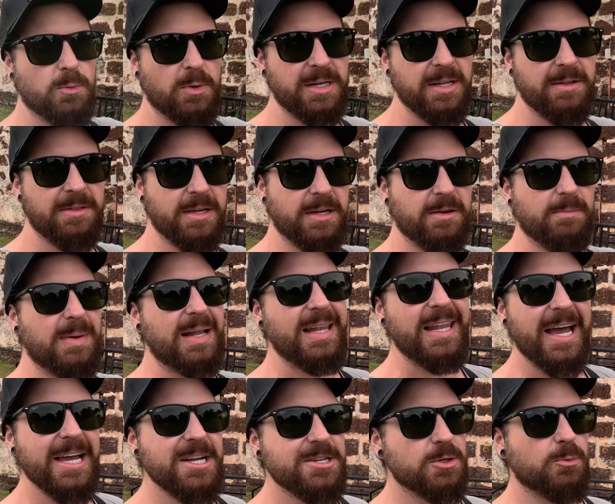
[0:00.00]
So when you think of
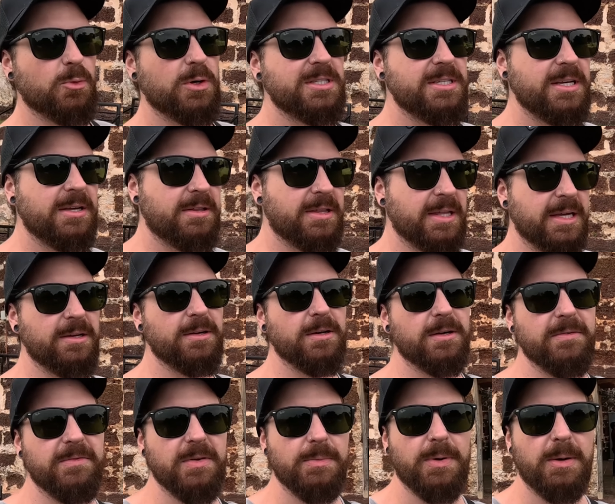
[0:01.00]
Malaysia, what do you think
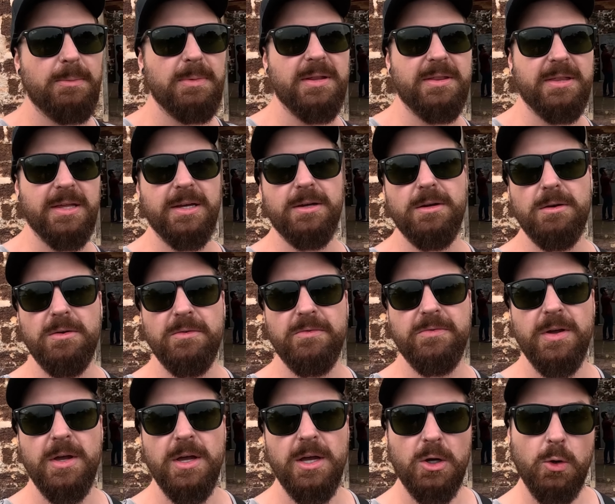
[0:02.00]
of? You probably think
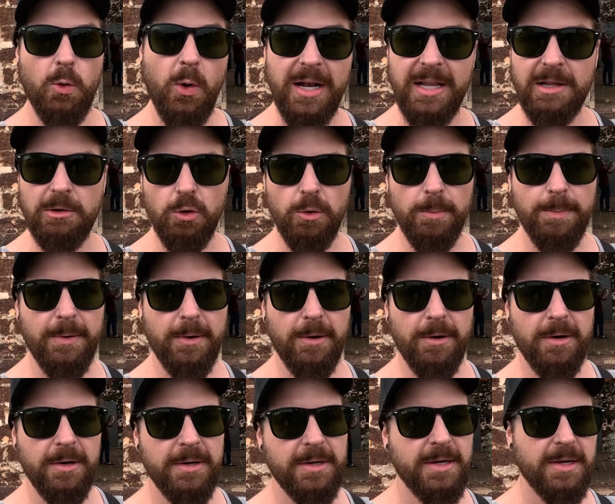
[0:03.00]
of Kuala
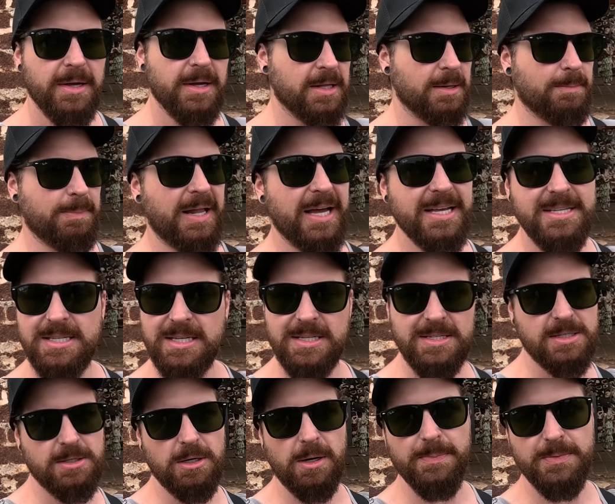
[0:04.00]
Lumpur, the place you
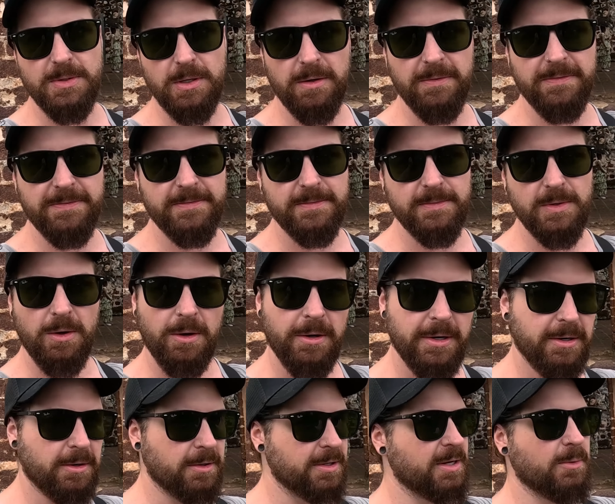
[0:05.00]
stopped off
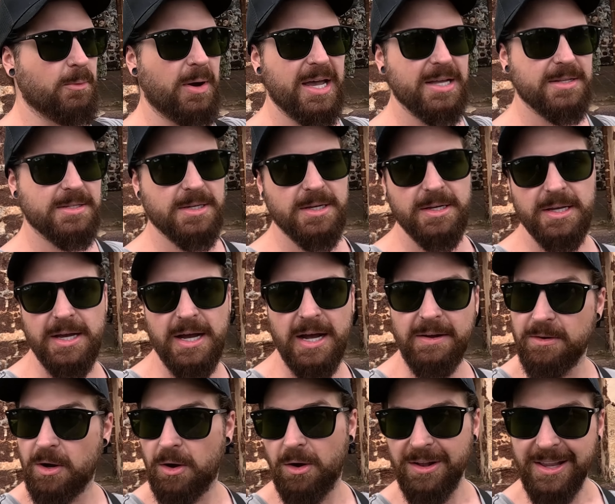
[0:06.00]
on on your way to your
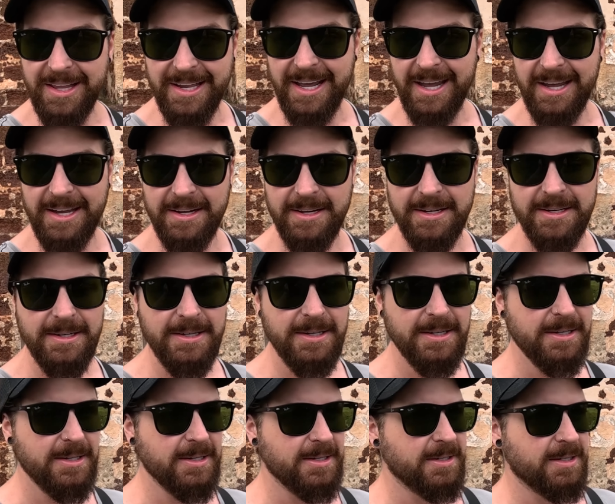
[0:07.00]
other holiday,
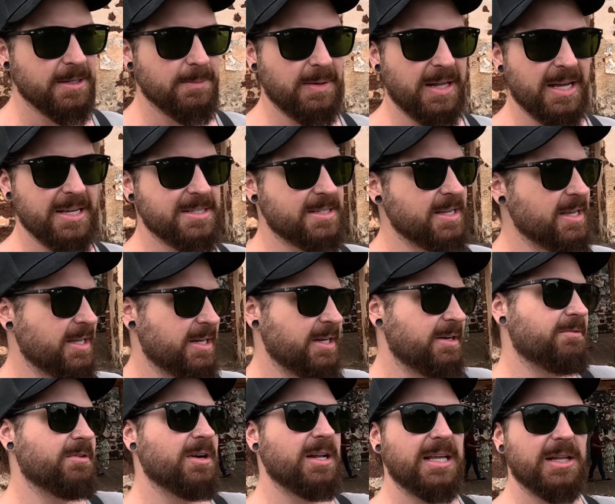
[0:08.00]
the place that you
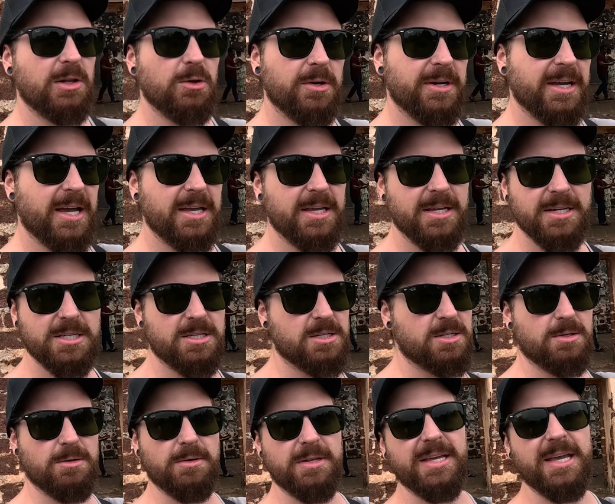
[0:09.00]
didn't really look at, you just
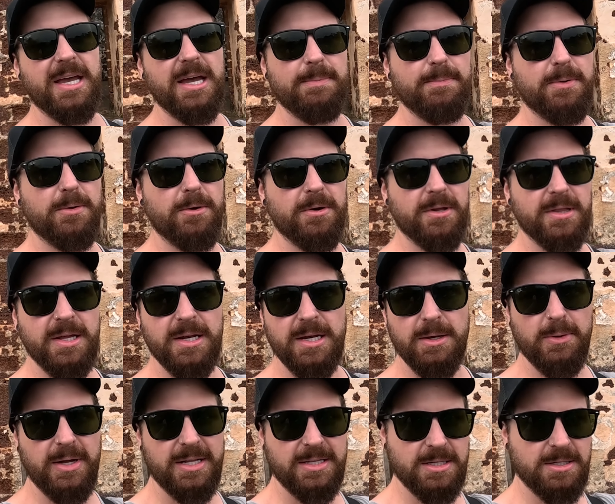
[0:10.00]
saw the airport and then
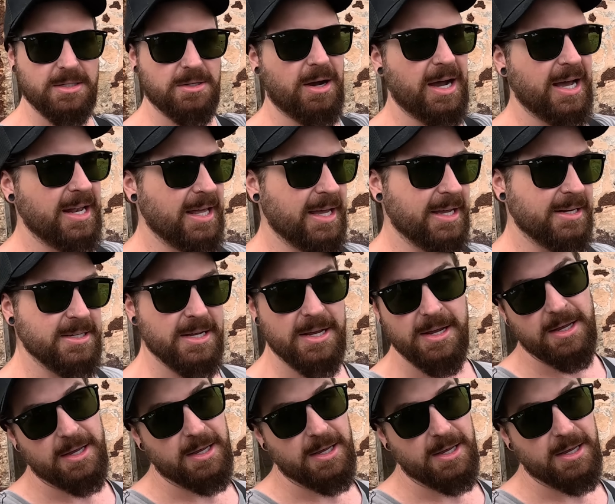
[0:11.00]
you went to Thailand.